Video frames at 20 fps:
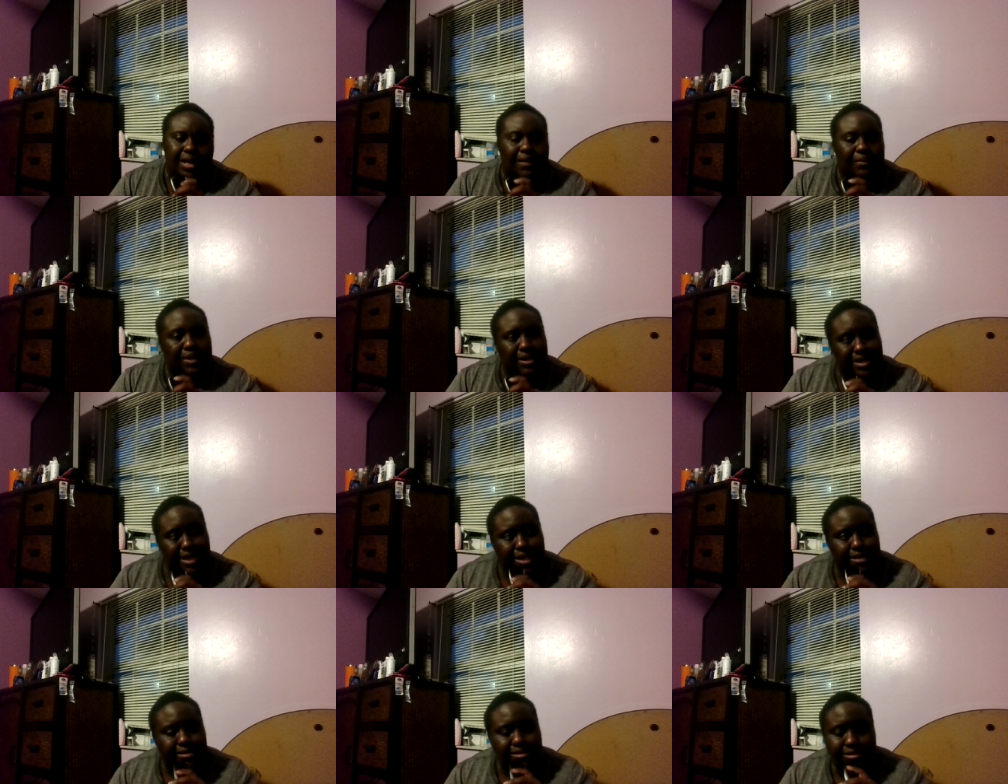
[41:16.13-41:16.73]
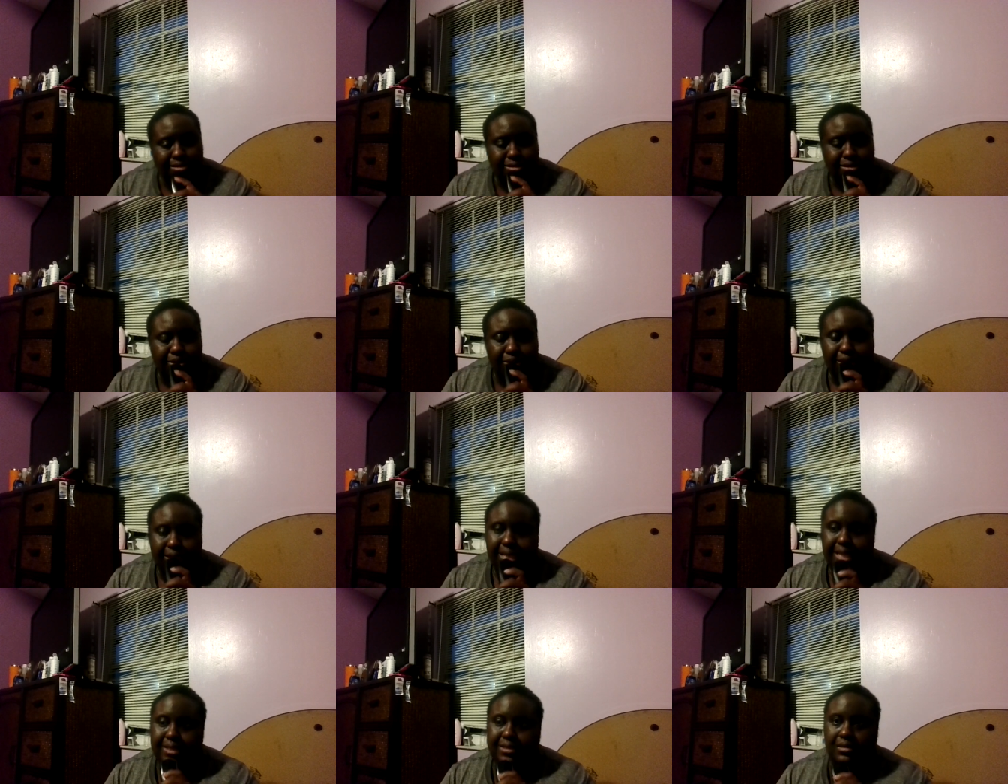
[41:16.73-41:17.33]
but I just
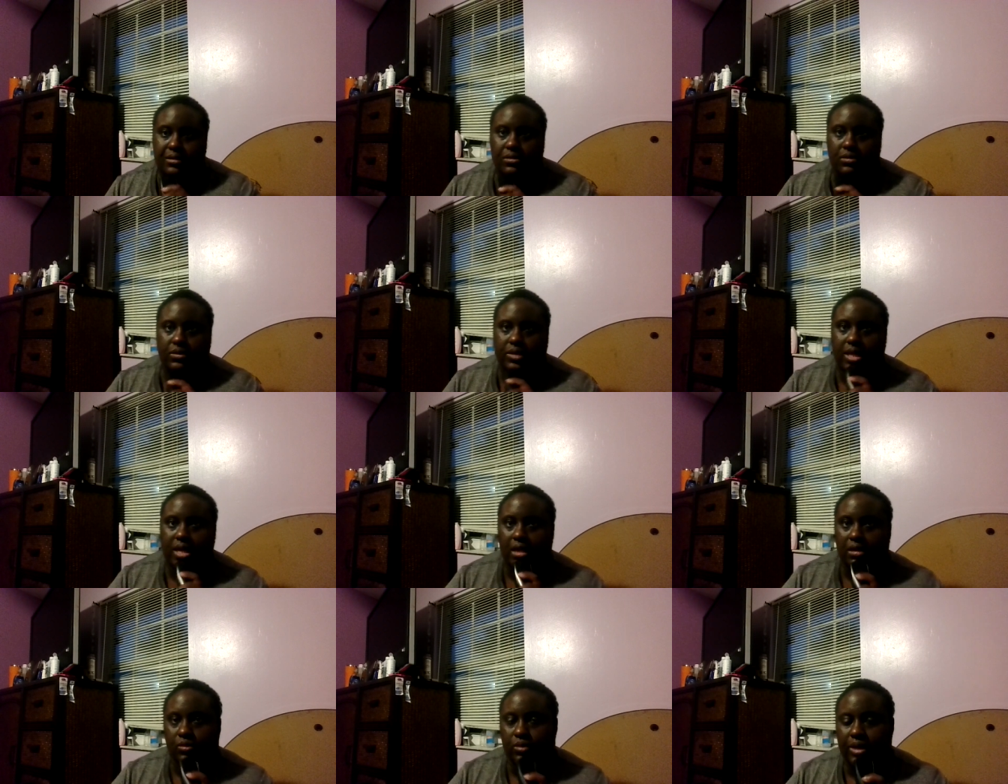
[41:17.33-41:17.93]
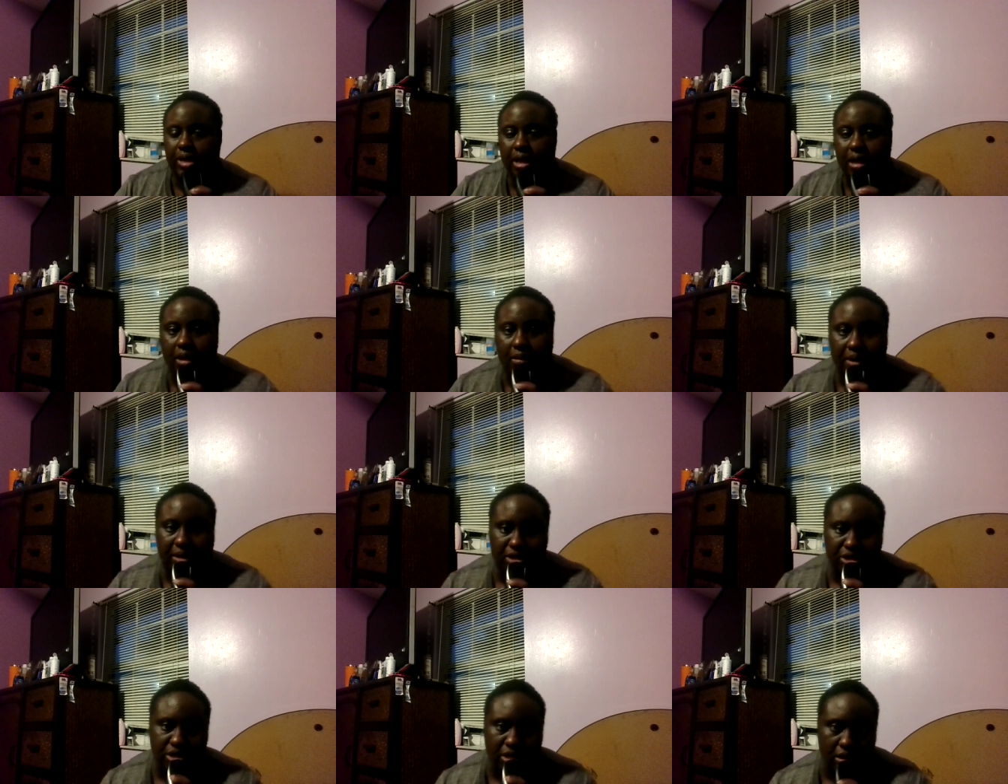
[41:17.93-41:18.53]
don't like to do that. When I come out
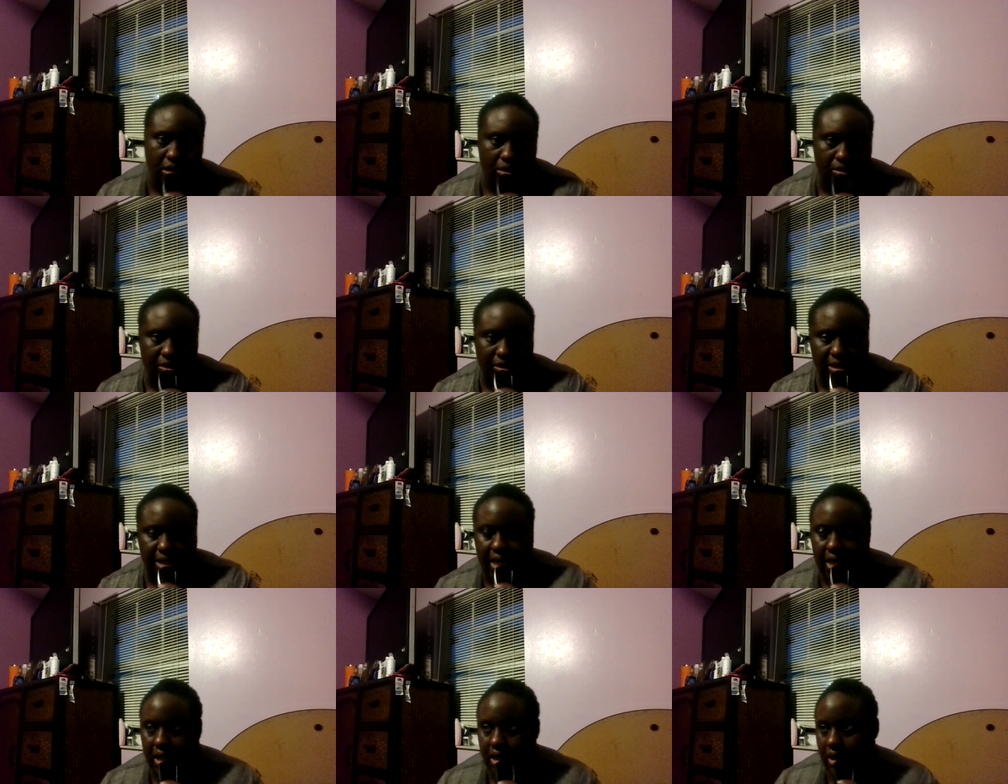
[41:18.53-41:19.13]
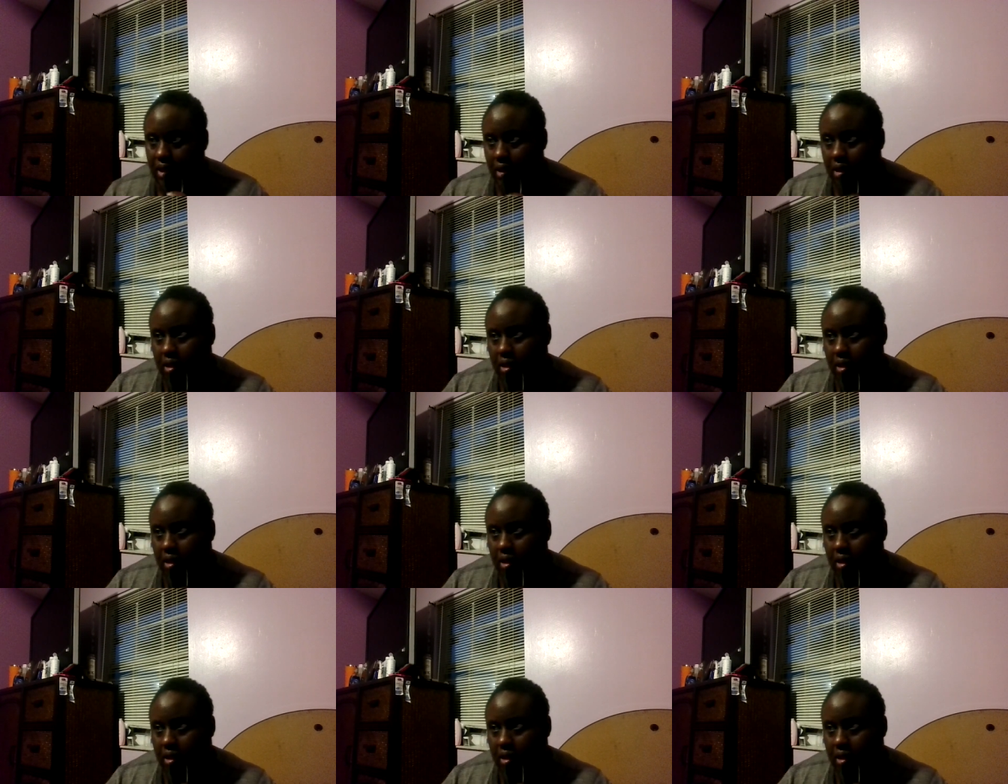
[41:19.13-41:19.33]
of the shower, I was like,